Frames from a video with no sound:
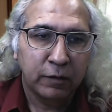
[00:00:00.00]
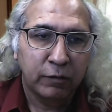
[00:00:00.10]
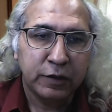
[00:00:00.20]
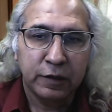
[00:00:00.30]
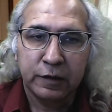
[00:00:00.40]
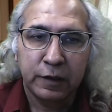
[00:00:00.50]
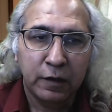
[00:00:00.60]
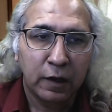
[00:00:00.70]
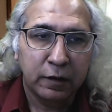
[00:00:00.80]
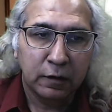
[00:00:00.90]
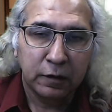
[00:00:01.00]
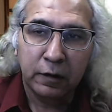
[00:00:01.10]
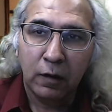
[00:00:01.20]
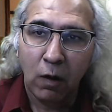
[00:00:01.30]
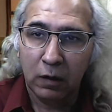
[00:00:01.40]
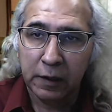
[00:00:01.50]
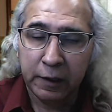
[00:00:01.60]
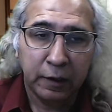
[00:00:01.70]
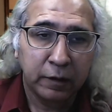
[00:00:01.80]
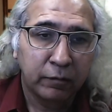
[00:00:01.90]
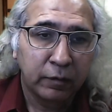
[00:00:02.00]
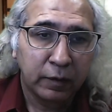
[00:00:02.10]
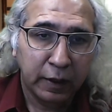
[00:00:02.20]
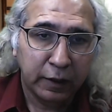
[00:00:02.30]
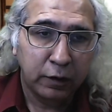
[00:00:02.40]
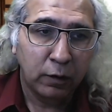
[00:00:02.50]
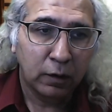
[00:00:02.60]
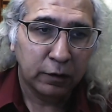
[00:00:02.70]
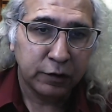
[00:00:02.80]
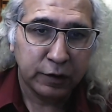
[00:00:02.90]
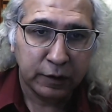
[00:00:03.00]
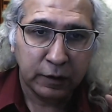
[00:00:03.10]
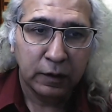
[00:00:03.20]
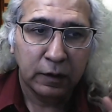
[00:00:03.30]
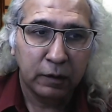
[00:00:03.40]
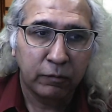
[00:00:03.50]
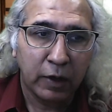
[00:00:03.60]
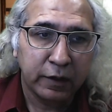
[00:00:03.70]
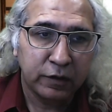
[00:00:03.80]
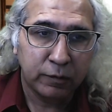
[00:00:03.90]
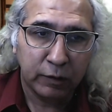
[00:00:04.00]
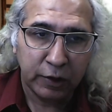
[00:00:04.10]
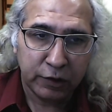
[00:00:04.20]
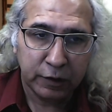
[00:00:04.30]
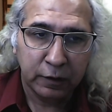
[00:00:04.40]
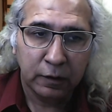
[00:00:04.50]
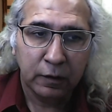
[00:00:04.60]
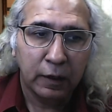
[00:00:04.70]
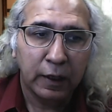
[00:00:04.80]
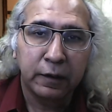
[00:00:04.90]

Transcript: which is entitled Cognitive narratology revised version, right?